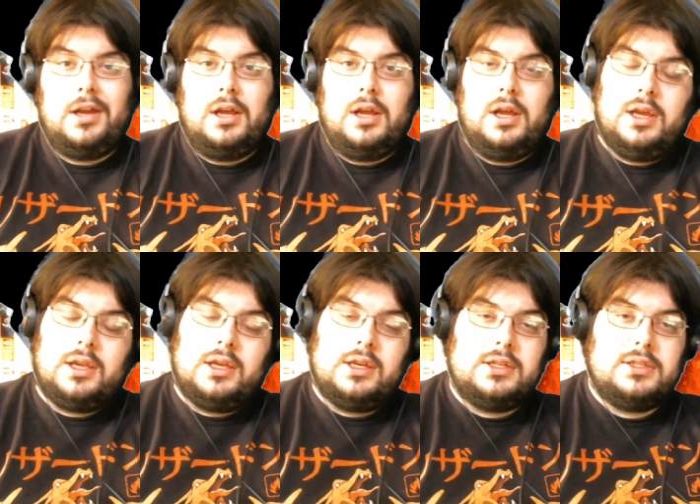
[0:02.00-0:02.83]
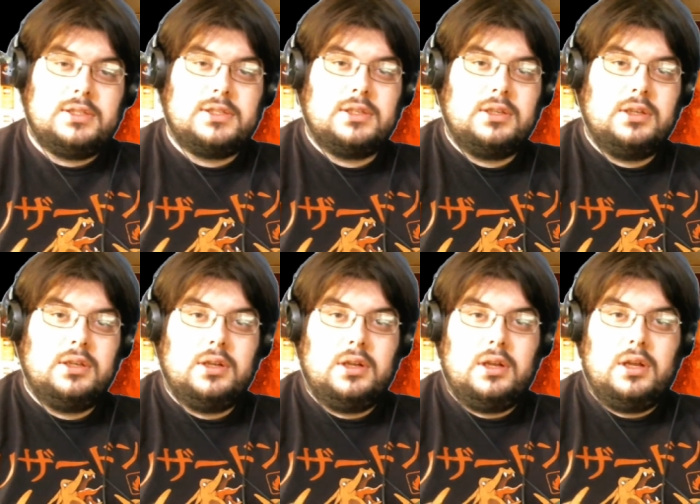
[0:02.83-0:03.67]
Hi guys.
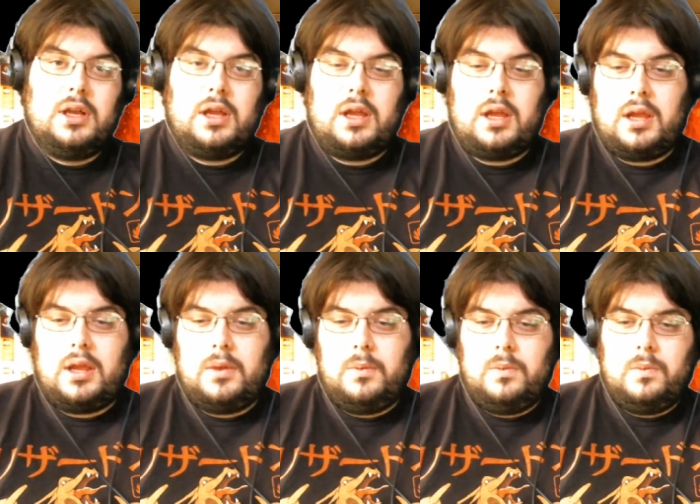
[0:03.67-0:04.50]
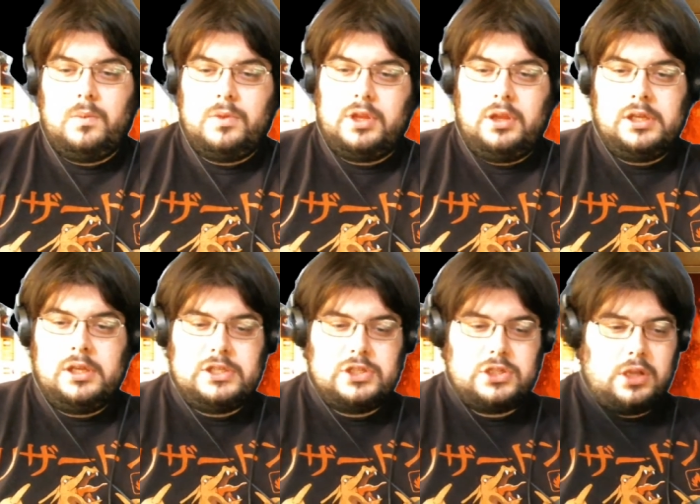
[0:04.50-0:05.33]
With the
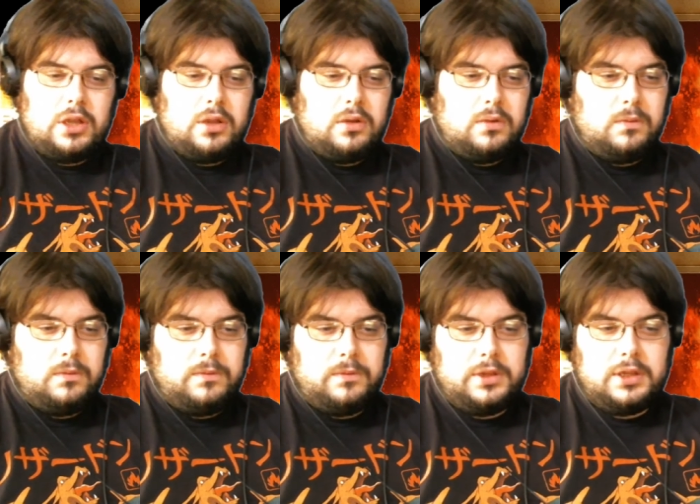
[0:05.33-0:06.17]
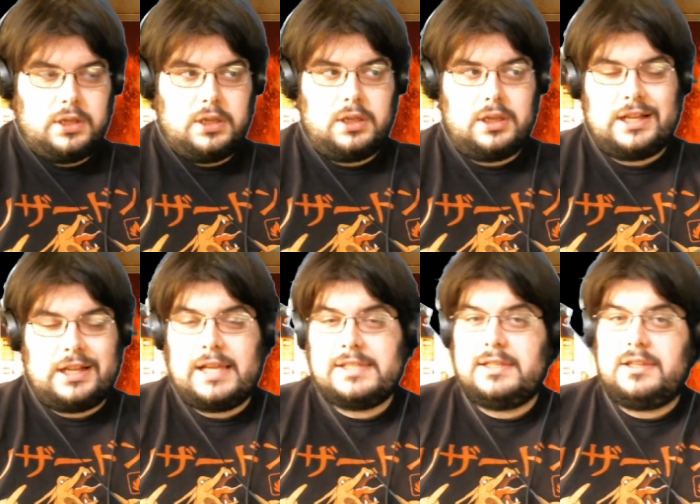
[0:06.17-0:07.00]
launch of the
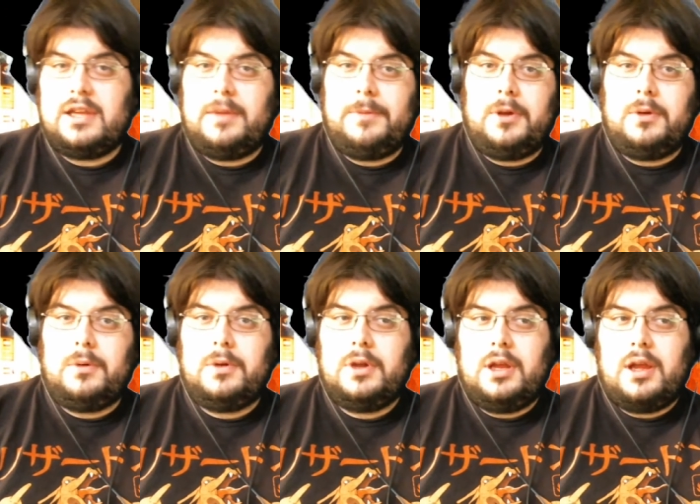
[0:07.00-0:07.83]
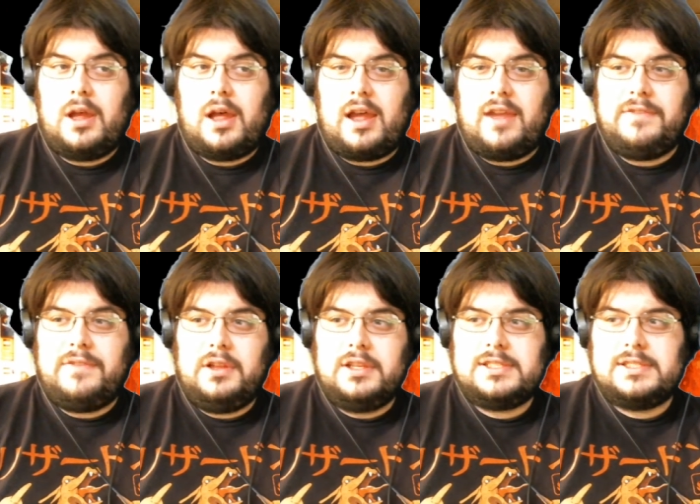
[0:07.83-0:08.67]
classic demo, I
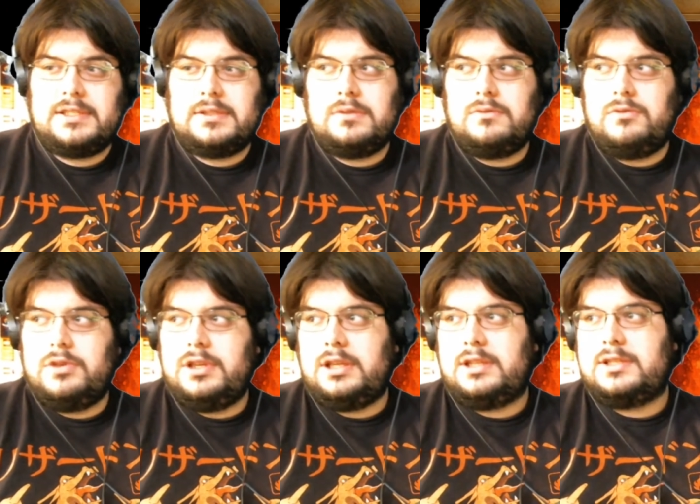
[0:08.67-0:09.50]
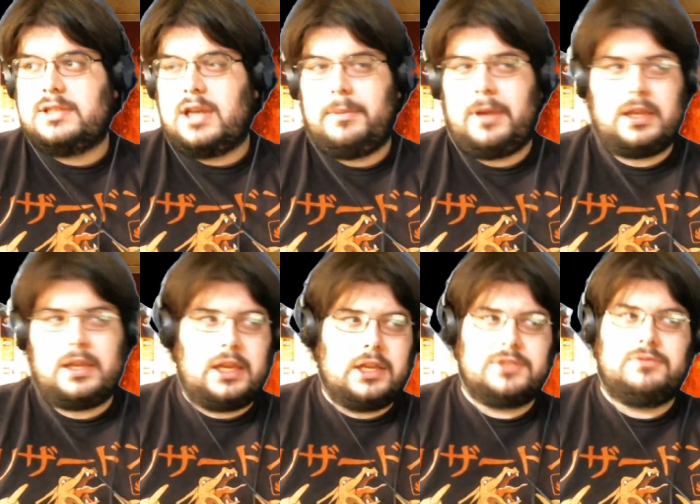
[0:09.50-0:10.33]
feel it's really time I
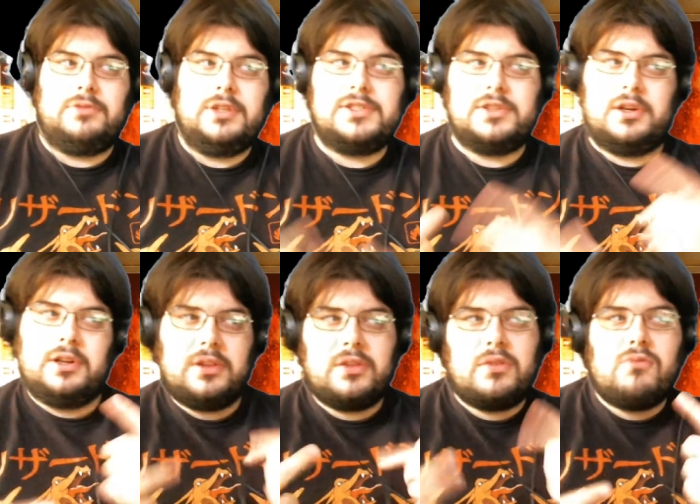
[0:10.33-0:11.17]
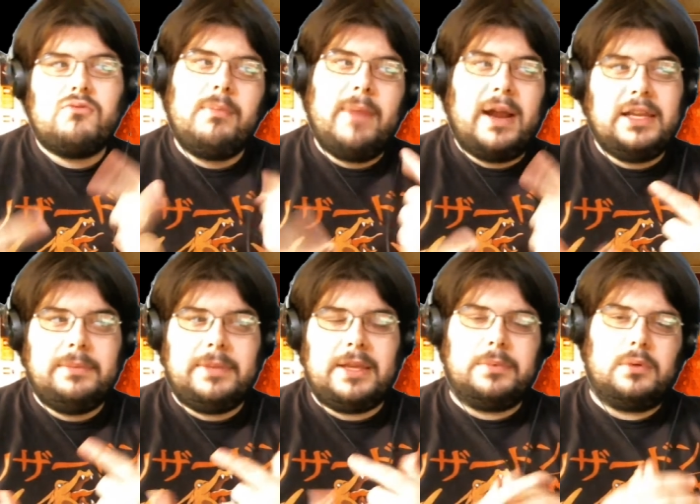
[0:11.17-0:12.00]
need to really start reminding
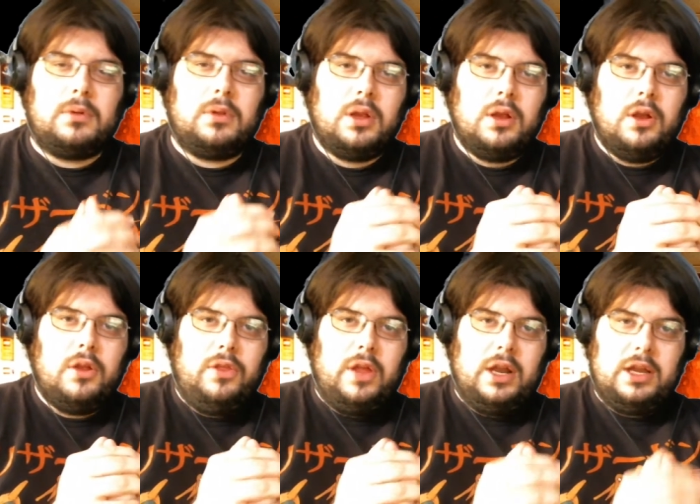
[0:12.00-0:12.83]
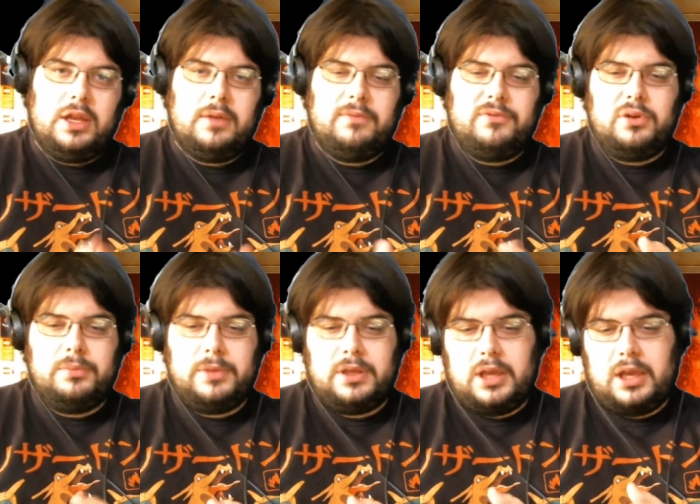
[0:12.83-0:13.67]
people that I am
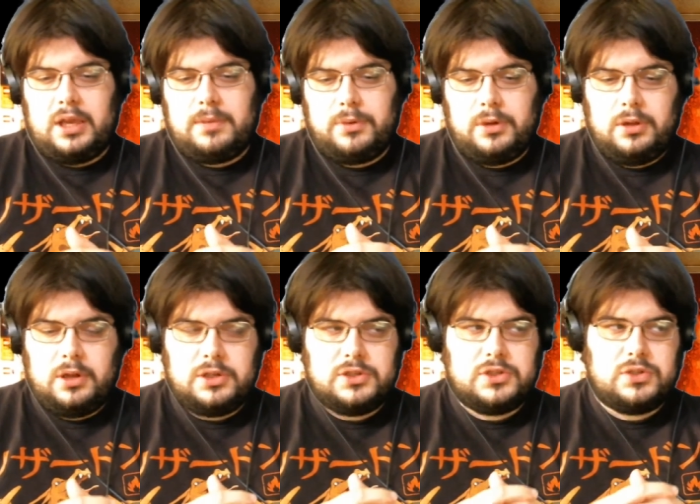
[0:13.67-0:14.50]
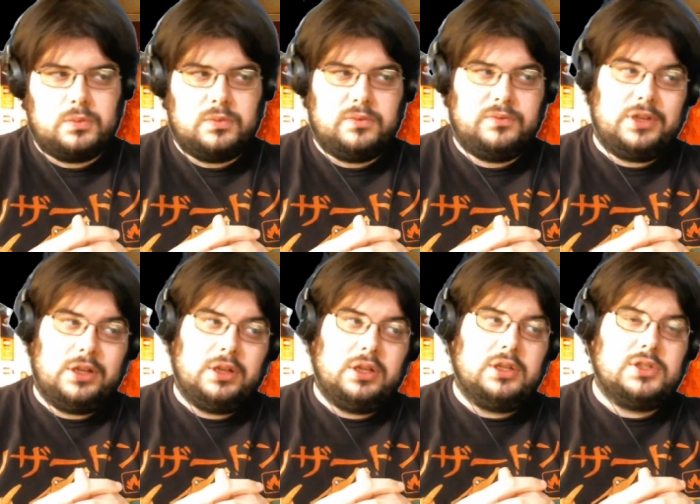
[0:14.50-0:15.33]
forming a pre-launch
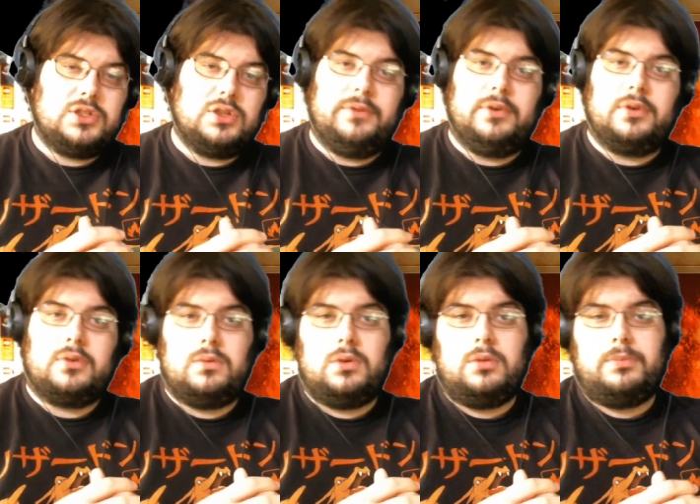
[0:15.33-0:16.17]
vanilla server group.